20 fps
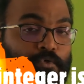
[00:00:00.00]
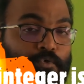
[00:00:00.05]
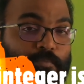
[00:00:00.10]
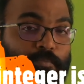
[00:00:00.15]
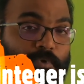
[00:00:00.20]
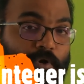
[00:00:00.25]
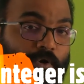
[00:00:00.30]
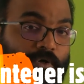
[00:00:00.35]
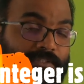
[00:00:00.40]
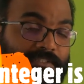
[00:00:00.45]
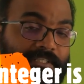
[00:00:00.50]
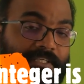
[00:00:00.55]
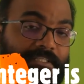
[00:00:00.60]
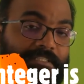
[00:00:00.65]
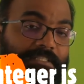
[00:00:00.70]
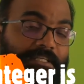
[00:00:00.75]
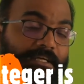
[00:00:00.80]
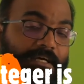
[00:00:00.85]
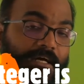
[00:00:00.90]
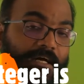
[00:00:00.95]
to
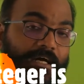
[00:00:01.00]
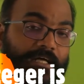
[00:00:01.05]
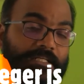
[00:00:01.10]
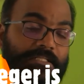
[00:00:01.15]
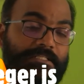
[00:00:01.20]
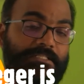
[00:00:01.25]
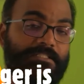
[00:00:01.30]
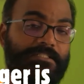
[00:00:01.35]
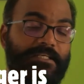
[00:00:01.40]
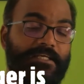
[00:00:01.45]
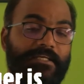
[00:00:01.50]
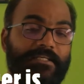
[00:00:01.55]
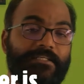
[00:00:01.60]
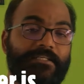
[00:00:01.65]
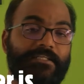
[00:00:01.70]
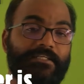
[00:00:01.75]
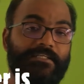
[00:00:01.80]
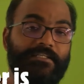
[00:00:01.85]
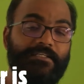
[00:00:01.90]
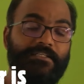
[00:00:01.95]
process
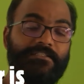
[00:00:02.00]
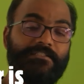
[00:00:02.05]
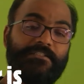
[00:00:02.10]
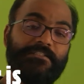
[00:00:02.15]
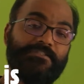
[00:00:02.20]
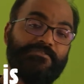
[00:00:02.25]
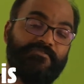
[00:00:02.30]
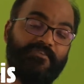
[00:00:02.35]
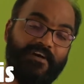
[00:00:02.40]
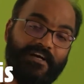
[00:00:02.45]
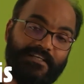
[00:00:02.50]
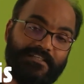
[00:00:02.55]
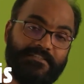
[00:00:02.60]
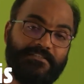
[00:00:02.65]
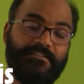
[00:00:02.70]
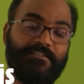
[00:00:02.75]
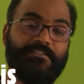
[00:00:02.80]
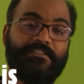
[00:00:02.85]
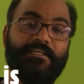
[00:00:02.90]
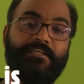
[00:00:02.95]
unsigned integers
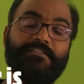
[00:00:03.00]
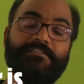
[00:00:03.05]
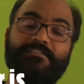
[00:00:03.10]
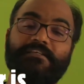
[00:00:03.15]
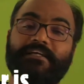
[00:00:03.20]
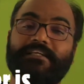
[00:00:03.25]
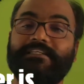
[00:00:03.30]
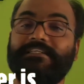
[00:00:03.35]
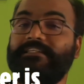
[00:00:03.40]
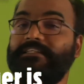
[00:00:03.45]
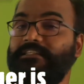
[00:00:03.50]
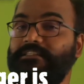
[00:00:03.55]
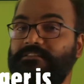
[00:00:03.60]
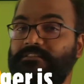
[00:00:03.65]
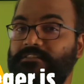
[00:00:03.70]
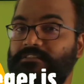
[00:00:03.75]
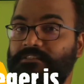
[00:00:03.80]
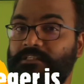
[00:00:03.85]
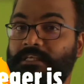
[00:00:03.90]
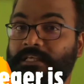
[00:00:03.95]
faster than signed
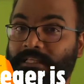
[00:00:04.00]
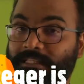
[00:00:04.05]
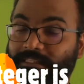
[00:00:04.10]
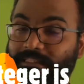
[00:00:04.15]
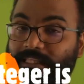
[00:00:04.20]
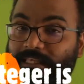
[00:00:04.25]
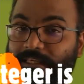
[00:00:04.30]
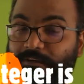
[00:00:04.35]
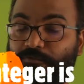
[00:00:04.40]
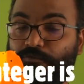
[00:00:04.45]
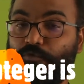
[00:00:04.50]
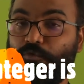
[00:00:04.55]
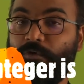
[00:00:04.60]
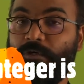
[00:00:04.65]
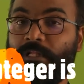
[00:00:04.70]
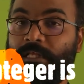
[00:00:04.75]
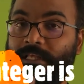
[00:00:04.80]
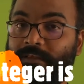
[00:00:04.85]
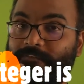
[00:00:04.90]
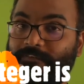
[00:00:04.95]
integers.
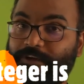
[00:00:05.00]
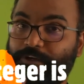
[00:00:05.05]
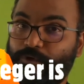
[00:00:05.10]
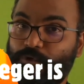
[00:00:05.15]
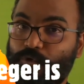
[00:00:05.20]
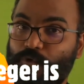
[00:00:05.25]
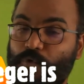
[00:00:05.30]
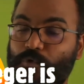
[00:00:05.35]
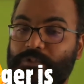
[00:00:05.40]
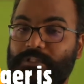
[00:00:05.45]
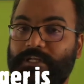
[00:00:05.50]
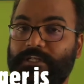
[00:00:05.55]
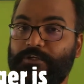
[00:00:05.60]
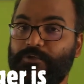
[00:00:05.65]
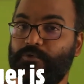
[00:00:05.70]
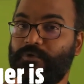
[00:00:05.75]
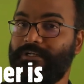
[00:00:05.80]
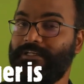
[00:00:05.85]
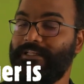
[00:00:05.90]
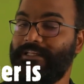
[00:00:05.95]
Therefore, when you know
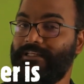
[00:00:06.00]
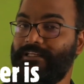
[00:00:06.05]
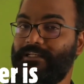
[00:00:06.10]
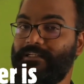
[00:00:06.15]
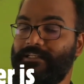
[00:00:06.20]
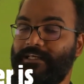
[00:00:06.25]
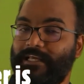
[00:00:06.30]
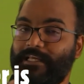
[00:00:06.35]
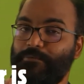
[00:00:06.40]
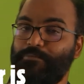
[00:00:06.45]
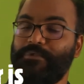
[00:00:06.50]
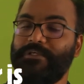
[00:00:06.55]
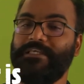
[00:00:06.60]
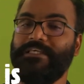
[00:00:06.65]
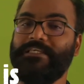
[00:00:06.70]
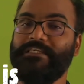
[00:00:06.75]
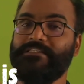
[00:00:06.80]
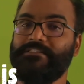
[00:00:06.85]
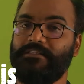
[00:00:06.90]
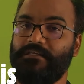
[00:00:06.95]
that your data type
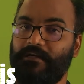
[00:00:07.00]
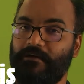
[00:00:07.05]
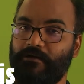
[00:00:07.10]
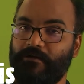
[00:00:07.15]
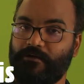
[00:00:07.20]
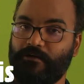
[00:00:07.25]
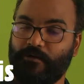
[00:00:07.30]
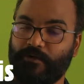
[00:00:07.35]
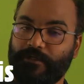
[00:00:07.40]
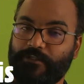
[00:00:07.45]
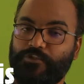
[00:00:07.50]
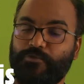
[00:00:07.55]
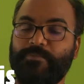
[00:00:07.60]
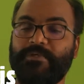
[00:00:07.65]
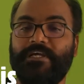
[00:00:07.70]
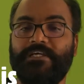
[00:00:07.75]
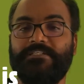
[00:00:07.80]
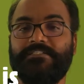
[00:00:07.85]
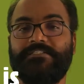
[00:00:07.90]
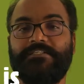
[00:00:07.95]
is going to
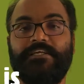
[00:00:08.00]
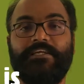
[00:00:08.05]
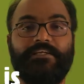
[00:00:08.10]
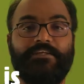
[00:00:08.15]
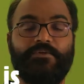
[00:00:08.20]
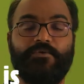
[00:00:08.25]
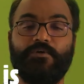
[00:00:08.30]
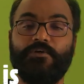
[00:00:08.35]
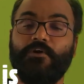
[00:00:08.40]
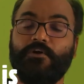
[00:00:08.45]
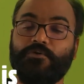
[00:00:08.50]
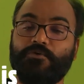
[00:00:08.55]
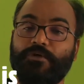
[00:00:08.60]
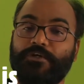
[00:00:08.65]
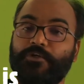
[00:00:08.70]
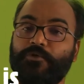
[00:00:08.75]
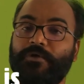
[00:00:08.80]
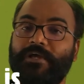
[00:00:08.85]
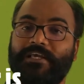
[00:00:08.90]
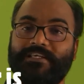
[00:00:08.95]
be unsigned, you're not
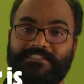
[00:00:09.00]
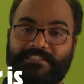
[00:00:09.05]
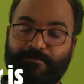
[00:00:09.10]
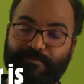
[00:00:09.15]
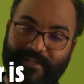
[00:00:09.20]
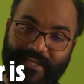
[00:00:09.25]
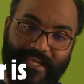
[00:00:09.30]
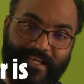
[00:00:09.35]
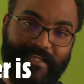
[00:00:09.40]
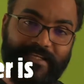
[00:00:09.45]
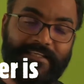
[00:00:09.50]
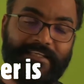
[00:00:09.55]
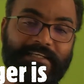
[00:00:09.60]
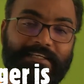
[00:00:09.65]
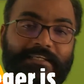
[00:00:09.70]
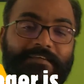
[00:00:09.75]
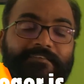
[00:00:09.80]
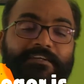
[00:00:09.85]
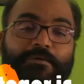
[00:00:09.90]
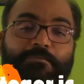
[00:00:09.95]
going to accept any
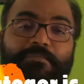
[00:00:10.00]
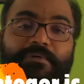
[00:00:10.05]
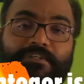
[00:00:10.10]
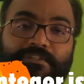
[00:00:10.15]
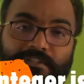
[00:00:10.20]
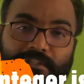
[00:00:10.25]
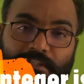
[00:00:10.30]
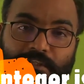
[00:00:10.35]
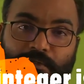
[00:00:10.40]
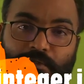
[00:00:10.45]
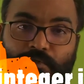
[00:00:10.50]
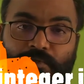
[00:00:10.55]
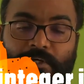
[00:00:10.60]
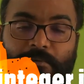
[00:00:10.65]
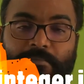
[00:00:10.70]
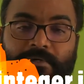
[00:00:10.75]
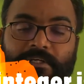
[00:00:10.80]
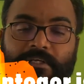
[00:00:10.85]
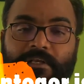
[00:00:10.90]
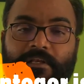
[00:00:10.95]
negative numbers into
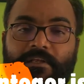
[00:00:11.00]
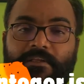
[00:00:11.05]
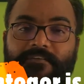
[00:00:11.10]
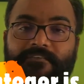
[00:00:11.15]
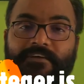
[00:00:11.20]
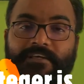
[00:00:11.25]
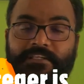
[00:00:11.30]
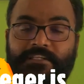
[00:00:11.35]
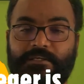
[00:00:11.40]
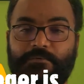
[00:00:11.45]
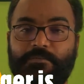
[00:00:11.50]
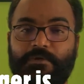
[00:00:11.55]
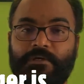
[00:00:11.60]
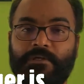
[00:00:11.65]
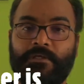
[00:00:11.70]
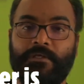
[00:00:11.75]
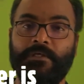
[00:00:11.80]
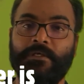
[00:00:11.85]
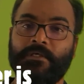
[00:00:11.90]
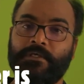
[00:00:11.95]
a particular
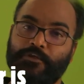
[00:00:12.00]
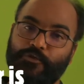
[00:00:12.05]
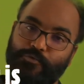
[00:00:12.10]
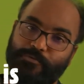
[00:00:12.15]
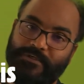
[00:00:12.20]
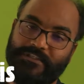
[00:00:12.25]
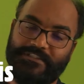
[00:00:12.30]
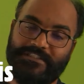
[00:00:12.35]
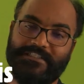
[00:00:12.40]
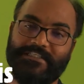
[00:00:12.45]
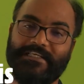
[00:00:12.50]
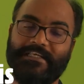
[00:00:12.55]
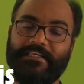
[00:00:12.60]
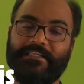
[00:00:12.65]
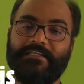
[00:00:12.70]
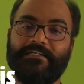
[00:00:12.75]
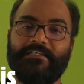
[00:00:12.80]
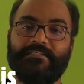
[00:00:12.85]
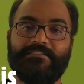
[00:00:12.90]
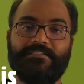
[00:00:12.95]
variable, you must
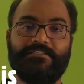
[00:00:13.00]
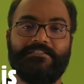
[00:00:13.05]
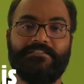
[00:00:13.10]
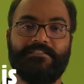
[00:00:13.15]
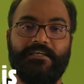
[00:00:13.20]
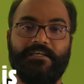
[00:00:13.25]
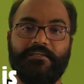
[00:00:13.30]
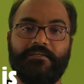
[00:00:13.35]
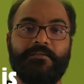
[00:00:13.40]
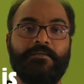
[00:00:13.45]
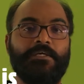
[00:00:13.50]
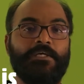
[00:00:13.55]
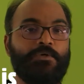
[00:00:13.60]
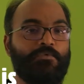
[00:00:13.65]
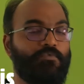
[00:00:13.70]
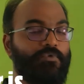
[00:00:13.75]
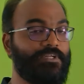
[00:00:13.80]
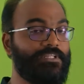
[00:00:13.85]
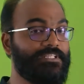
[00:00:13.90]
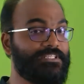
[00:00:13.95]
declare it as unsigned
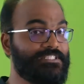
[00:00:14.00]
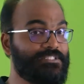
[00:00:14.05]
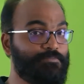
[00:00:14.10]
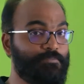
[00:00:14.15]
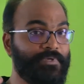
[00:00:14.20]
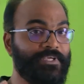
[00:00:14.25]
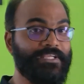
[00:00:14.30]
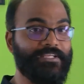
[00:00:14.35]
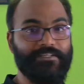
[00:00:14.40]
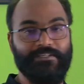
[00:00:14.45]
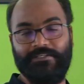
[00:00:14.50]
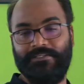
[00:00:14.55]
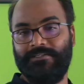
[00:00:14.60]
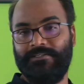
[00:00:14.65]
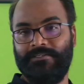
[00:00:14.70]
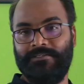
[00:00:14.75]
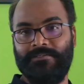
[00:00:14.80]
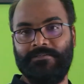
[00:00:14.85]
for the speed